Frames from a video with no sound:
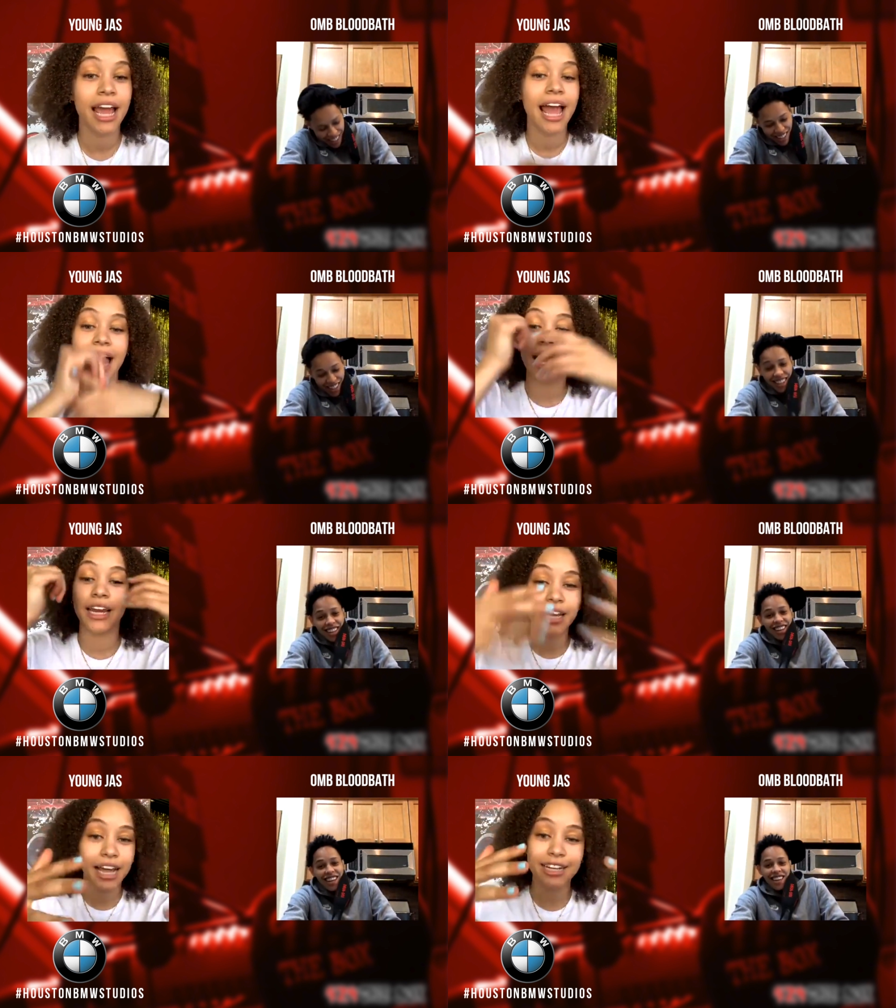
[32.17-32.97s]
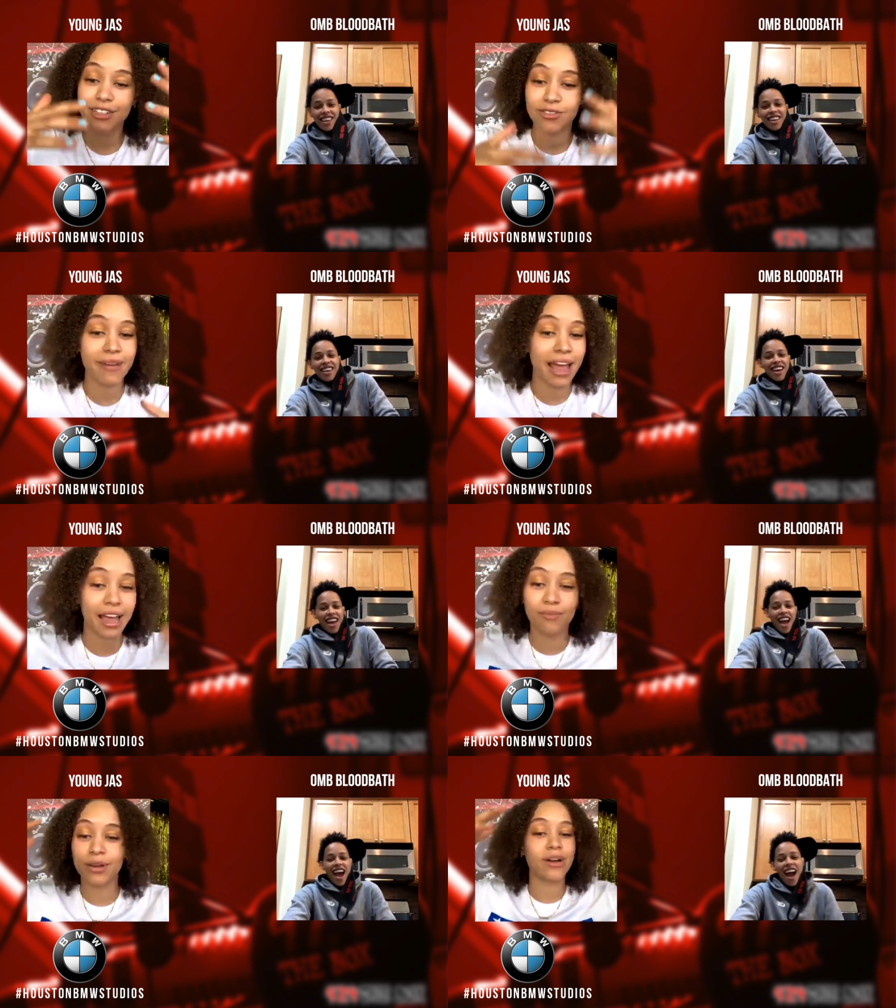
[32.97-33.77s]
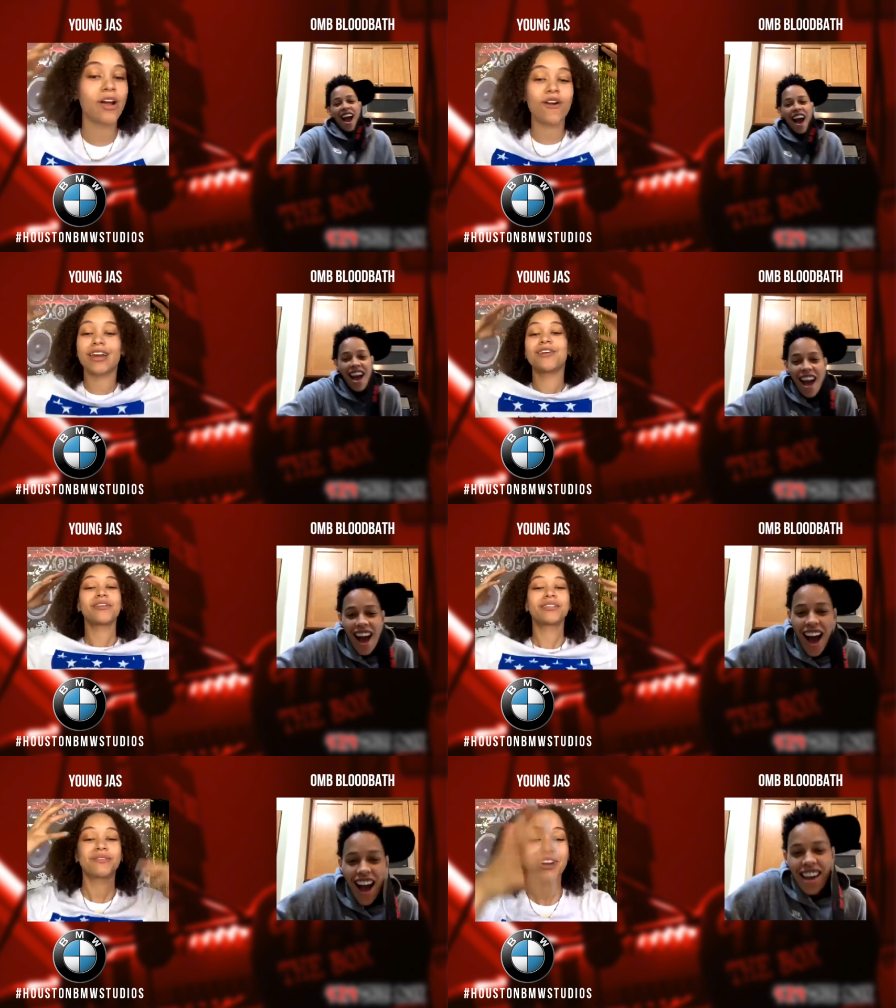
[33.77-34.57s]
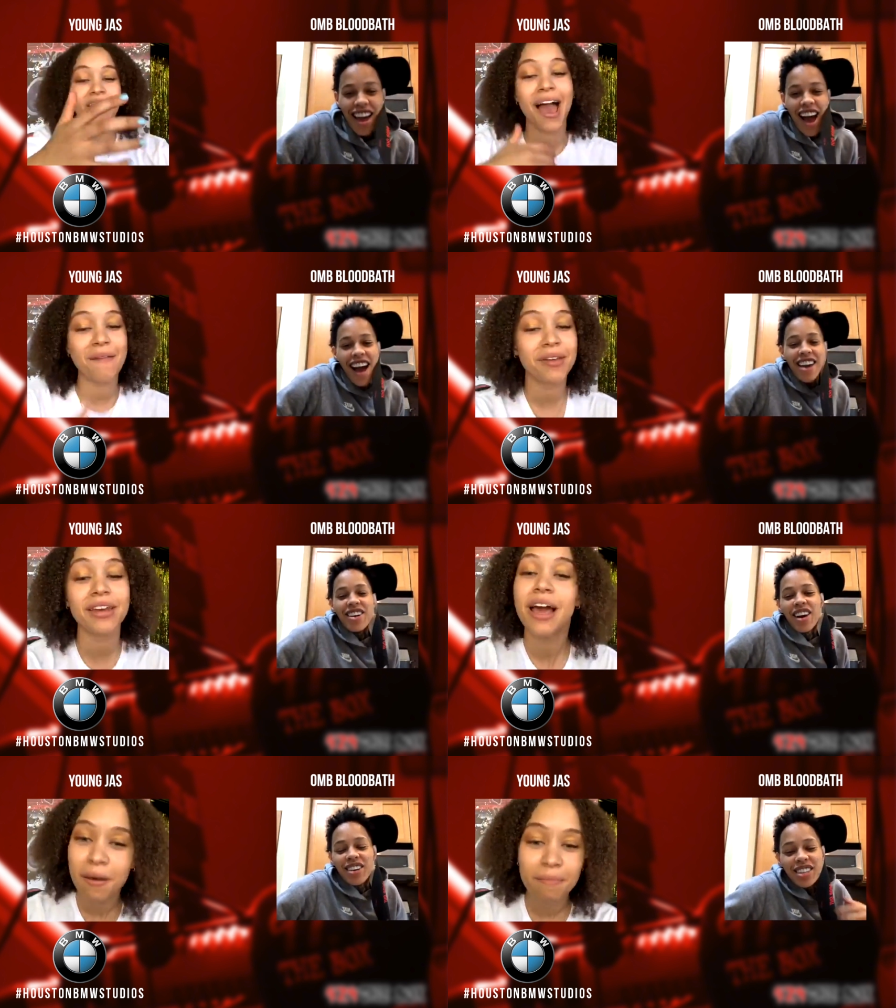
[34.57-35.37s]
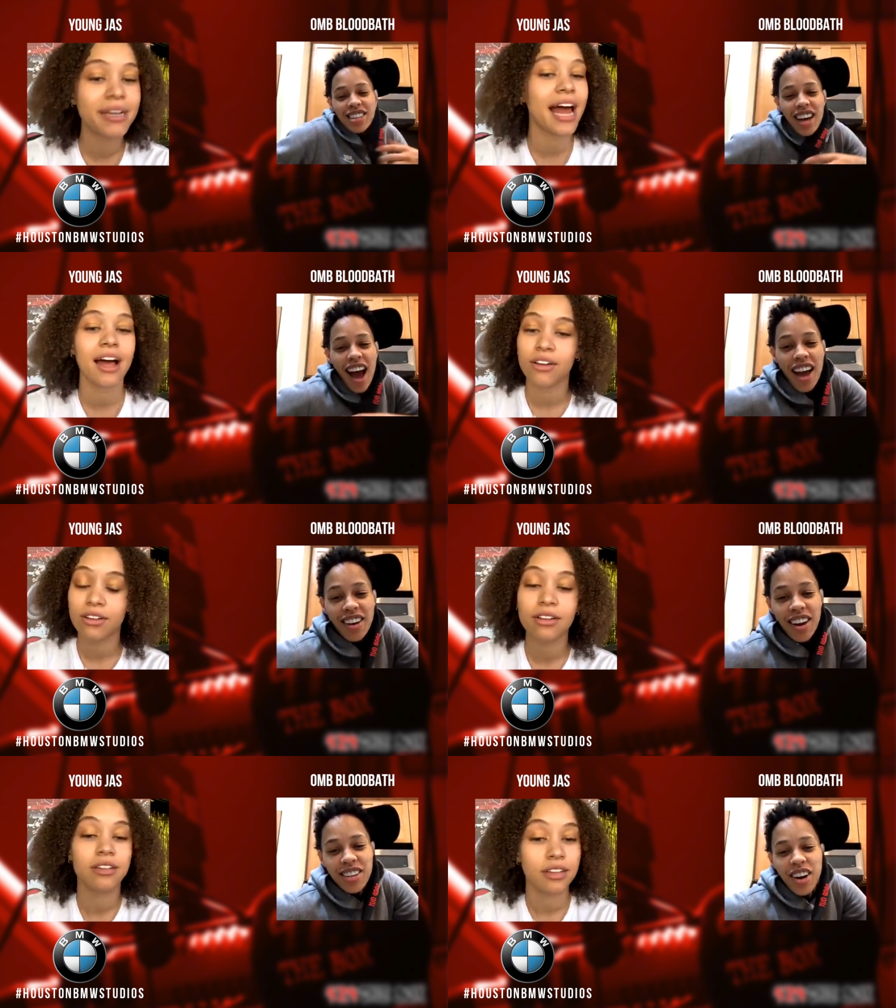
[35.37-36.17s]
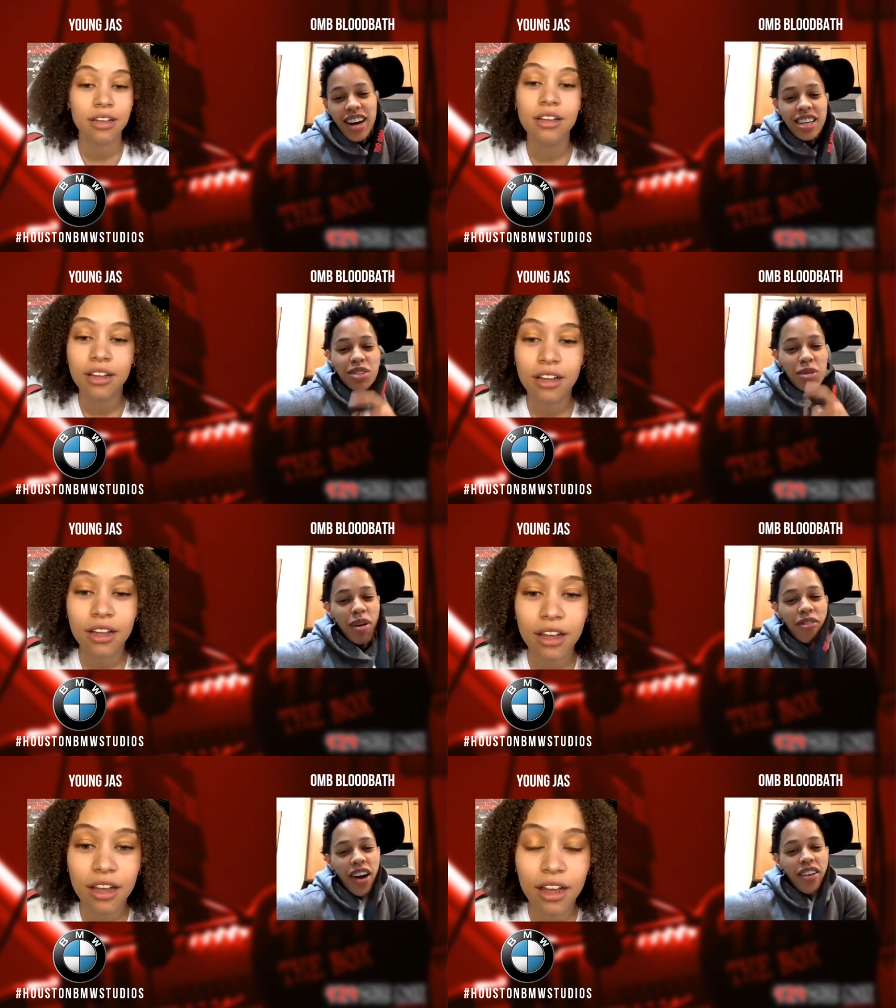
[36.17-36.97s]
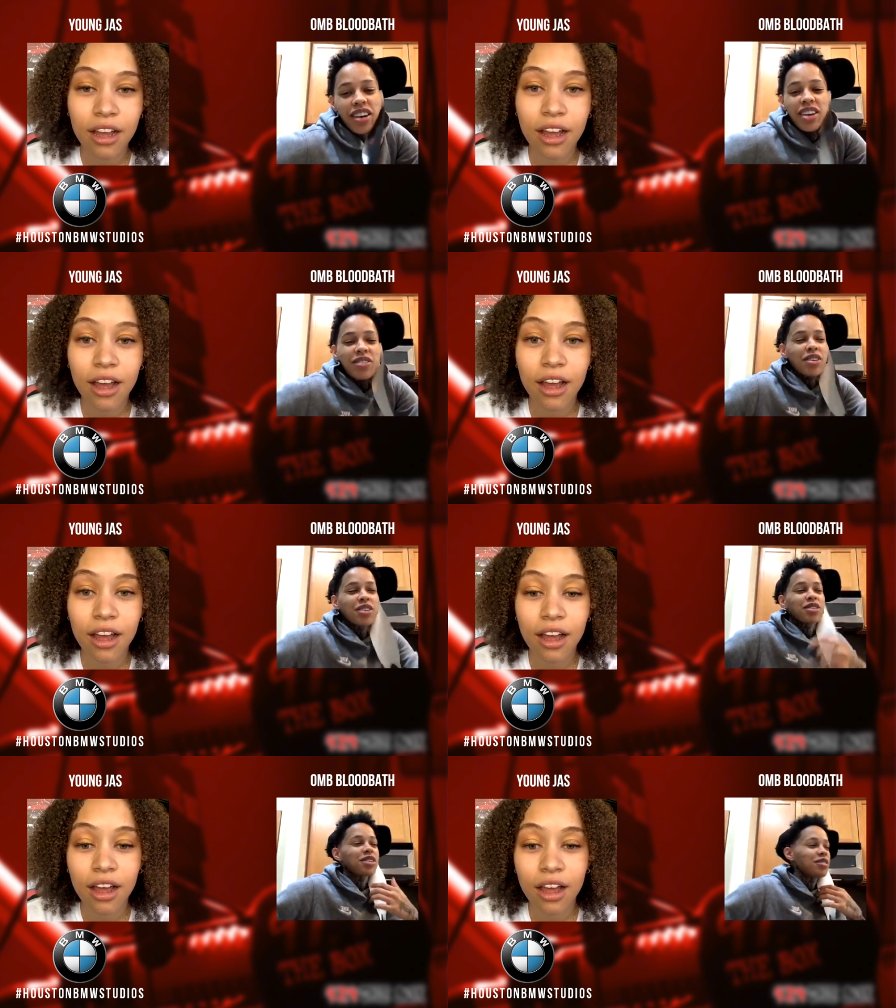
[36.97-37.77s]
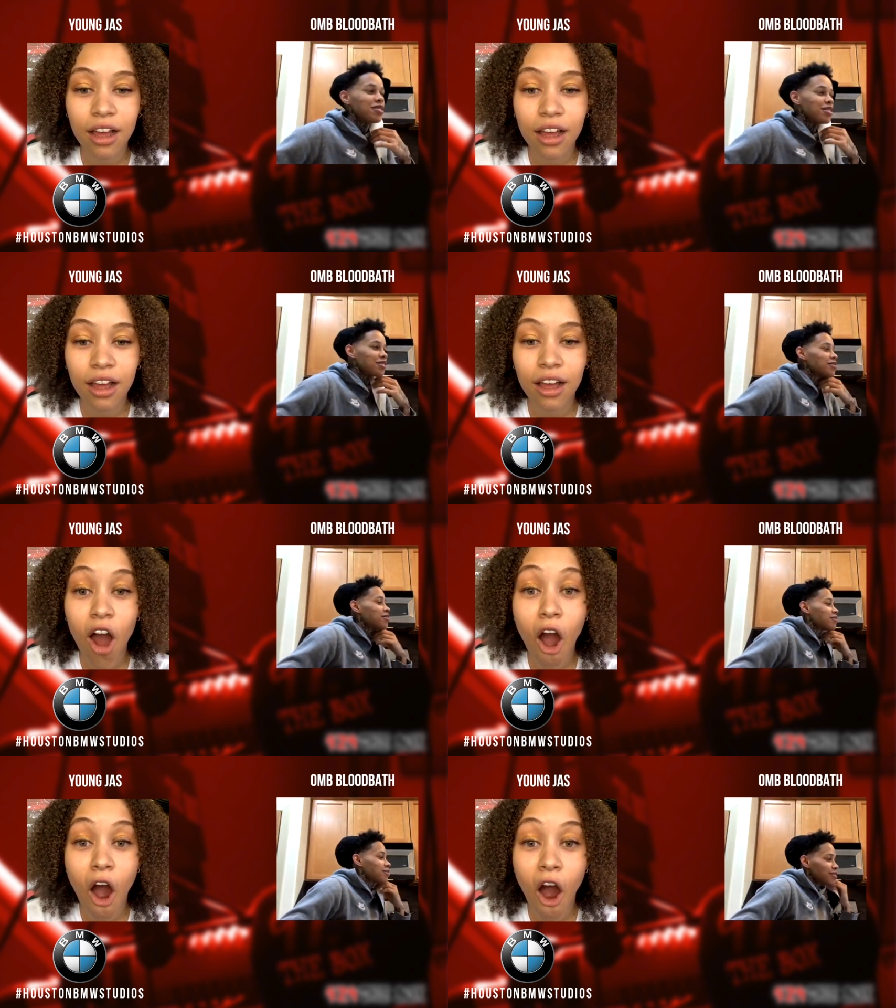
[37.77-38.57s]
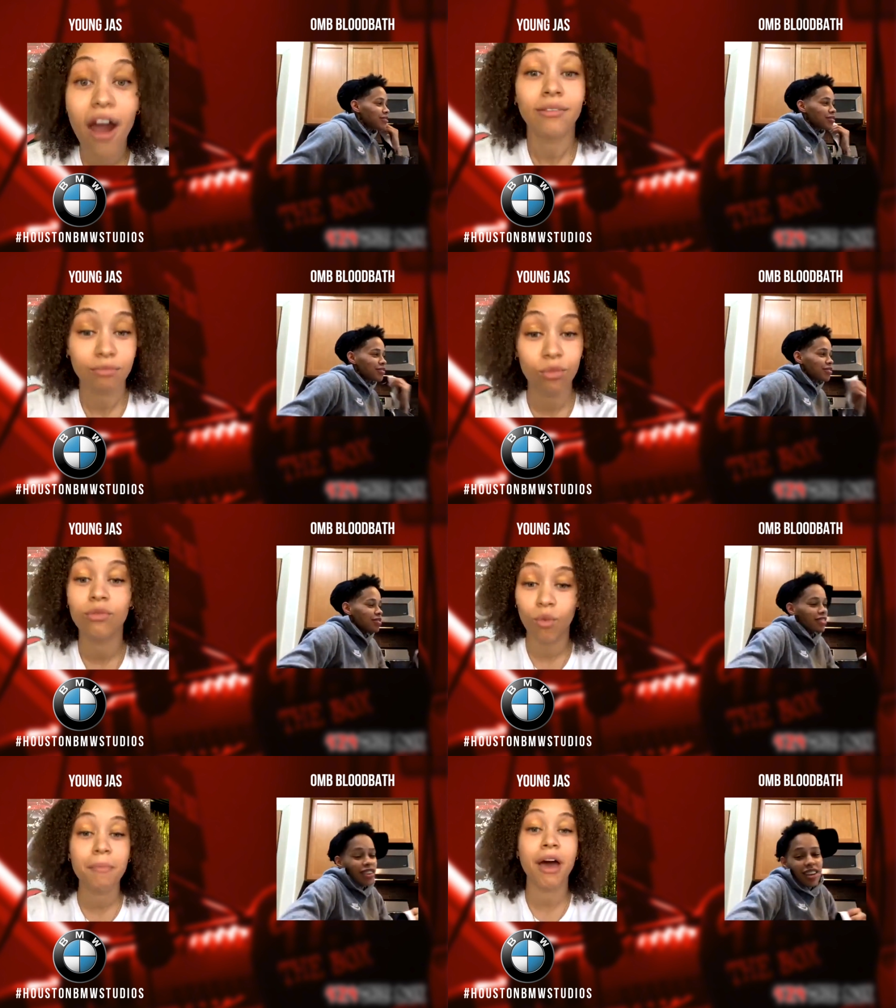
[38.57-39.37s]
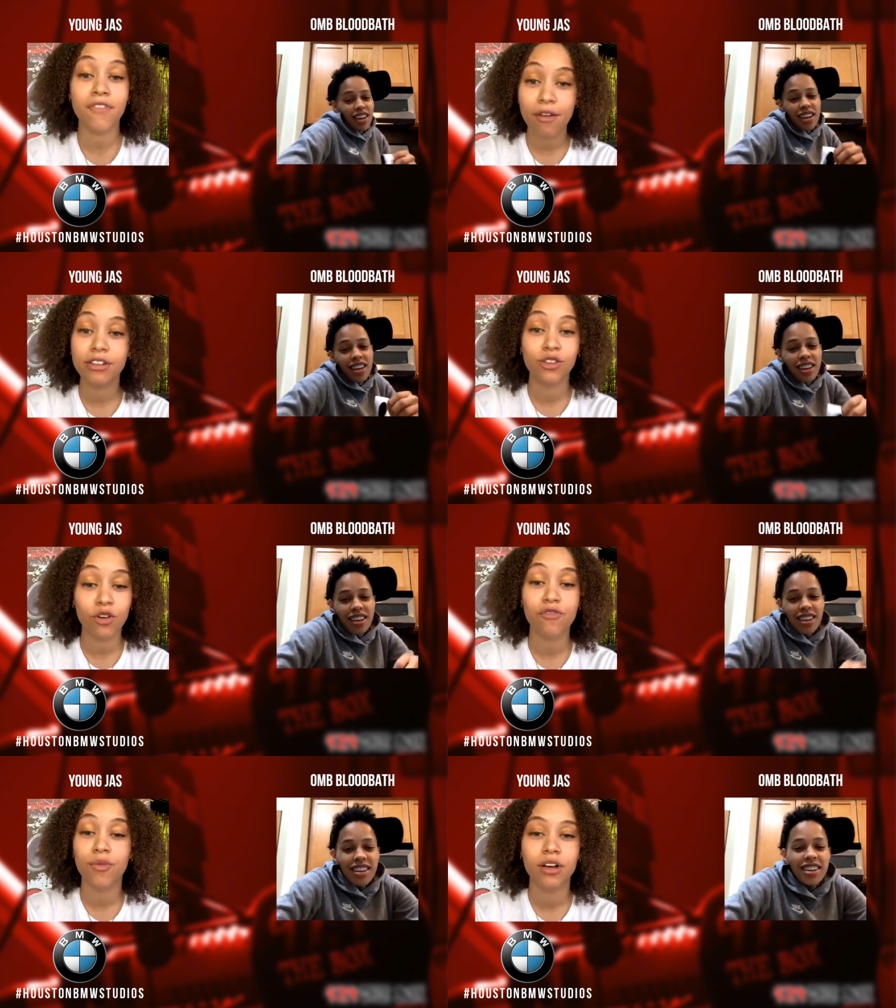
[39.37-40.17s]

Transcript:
Speaker 1: And look at you, man. We we already knew this
Speaker 2: was going to happen, but now. This is one of my favorite interviews, too.
Speaker 1: One of my favorites, too, for real, because